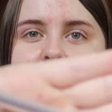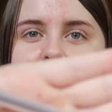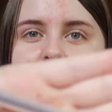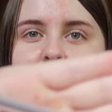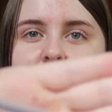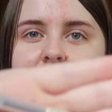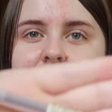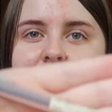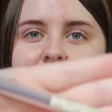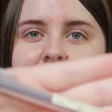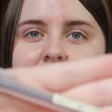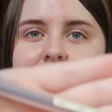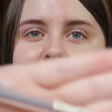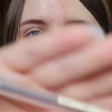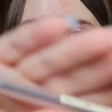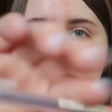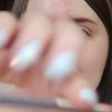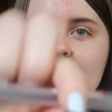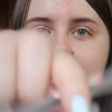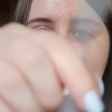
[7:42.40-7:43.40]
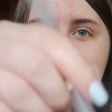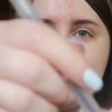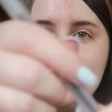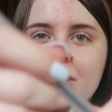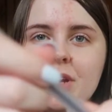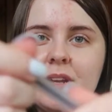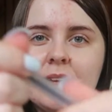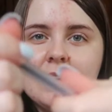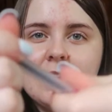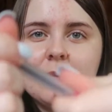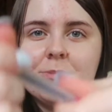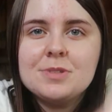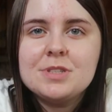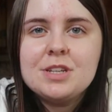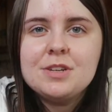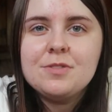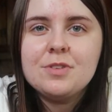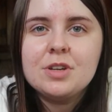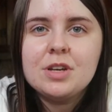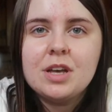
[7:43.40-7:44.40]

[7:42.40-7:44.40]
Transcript: 0.5 tip, and it comes in different